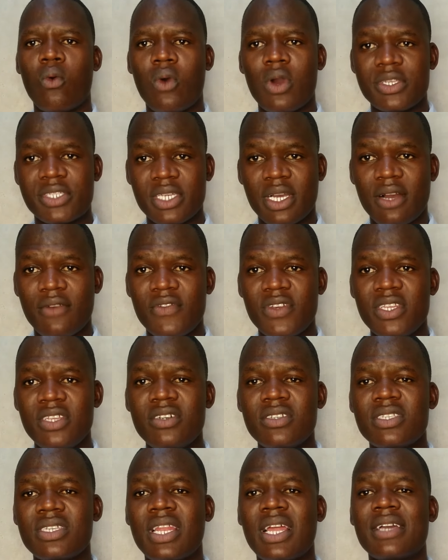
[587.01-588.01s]
Watch our
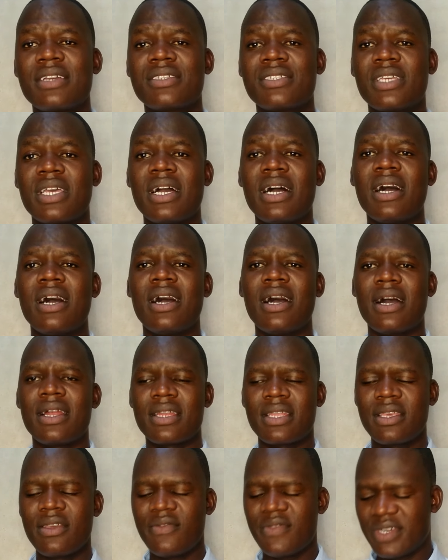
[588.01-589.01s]
videos, like, share,
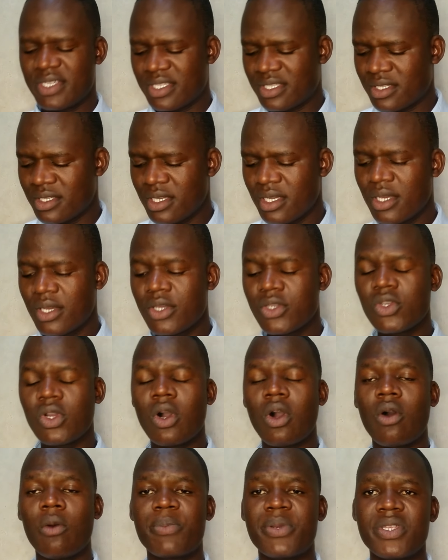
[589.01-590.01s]
and give us
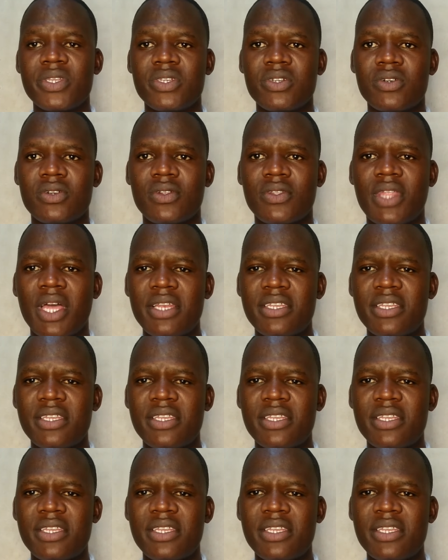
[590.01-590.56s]
your opinion.